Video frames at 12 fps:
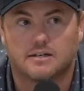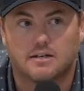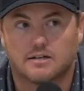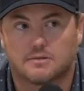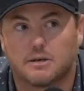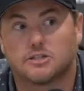
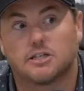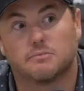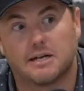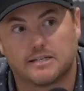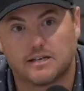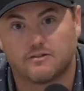especially
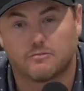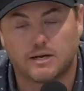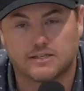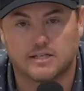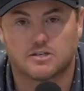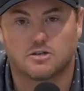myself and my
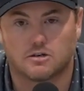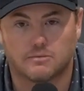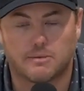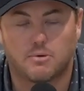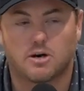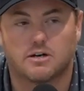sister,
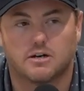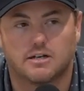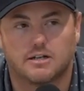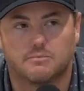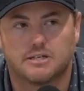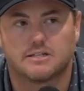my partner in
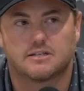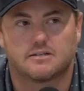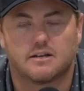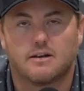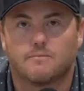the business,